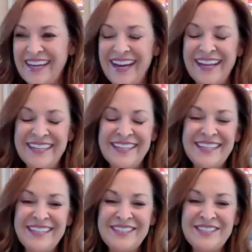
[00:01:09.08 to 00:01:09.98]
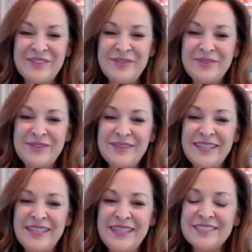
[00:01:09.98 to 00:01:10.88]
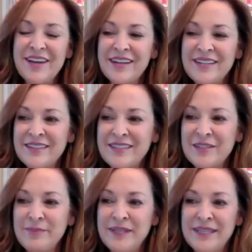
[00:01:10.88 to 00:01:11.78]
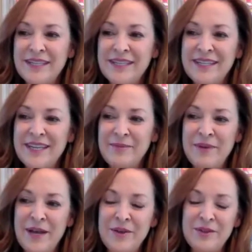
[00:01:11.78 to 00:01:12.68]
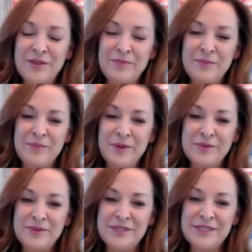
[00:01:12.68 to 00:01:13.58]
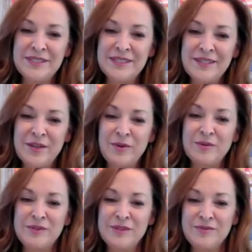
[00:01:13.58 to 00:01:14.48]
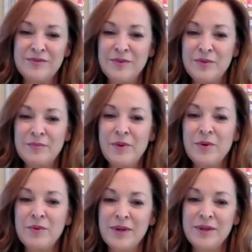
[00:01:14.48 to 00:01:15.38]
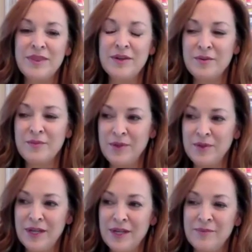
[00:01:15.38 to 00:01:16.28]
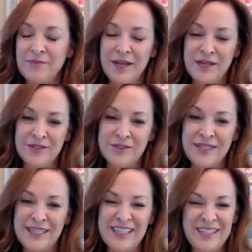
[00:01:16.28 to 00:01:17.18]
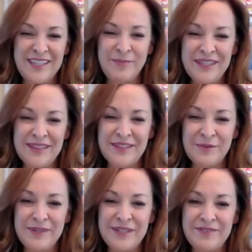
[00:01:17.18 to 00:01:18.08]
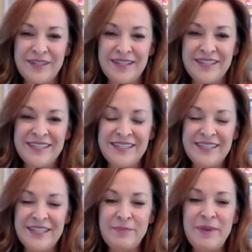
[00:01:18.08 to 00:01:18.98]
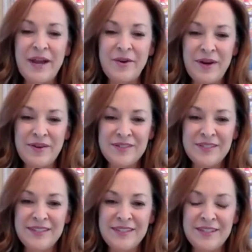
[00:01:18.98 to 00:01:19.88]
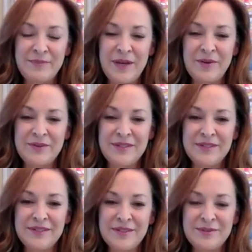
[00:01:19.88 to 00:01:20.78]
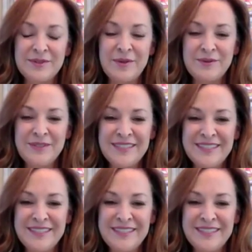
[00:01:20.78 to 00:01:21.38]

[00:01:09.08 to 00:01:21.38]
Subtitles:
at hand. So let's talk a little bit about the proposed codes for remote therapeutic monitoring. Can you give me a little bit of a background about those codes?